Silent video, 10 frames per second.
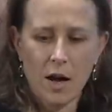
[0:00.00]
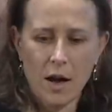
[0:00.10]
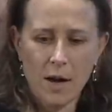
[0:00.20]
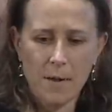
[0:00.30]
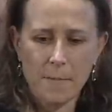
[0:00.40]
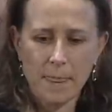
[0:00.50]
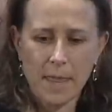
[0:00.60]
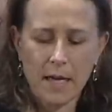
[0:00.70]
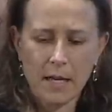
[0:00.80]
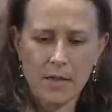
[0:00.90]
Um,
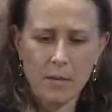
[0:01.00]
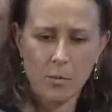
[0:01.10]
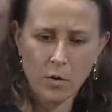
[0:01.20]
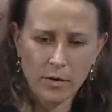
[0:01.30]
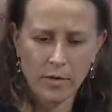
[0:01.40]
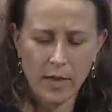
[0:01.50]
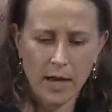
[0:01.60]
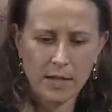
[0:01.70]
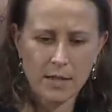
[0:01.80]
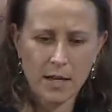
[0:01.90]
and I think more than
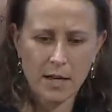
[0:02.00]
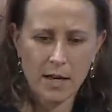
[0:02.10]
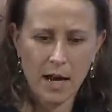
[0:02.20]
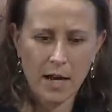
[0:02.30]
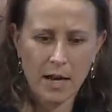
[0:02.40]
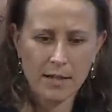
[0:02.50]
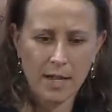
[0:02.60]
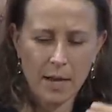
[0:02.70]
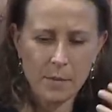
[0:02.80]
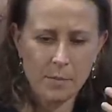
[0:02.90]
that,
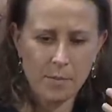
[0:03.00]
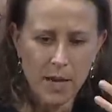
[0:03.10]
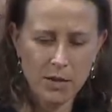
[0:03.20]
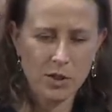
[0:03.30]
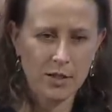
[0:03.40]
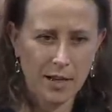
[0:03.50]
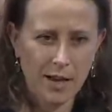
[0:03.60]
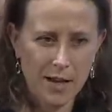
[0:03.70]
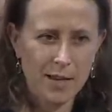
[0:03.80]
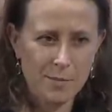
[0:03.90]
I, am impatient. Like
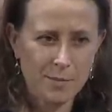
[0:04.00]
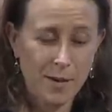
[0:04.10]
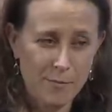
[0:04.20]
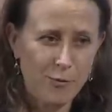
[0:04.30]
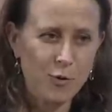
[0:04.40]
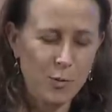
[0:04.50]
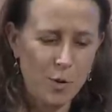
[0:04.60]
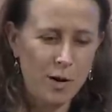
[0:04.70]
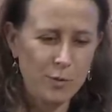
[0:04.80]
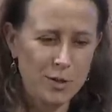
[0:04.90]
I am, I'm
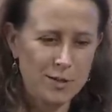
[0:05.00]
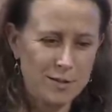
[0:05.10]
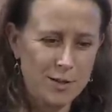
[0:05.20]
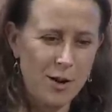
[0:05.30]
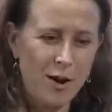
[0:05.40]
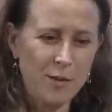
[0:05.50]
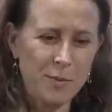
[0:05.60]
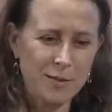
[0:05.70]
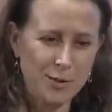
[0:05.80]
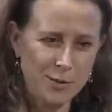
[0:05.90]
41, which is young,
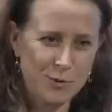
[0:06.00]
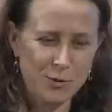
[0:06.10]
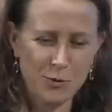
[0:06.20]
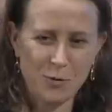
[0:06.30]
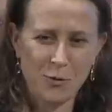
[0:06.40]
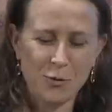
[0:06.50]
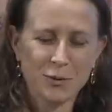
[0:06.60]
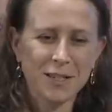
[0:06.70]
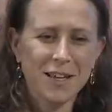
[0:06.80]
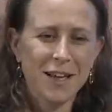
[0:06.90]
but it's also sort of old.
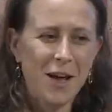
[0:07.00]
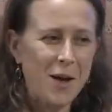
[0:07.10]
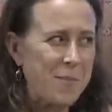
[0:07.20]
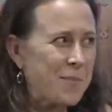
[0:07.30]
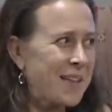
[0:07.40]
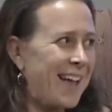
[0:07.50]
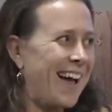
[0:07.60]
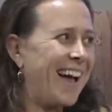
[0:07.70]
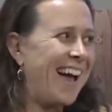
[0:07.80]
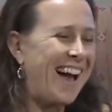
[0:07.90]
It's actually um, disgusting, um,
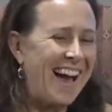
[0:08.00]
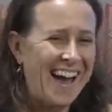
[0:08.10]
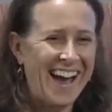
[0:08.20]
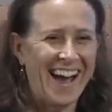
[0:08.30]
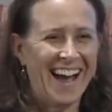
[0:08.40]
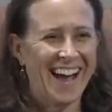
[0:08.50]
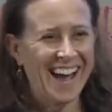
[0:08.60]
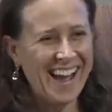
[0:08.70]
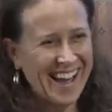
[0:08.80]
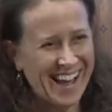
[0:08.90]
but that's
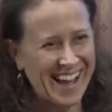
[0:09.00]
okay.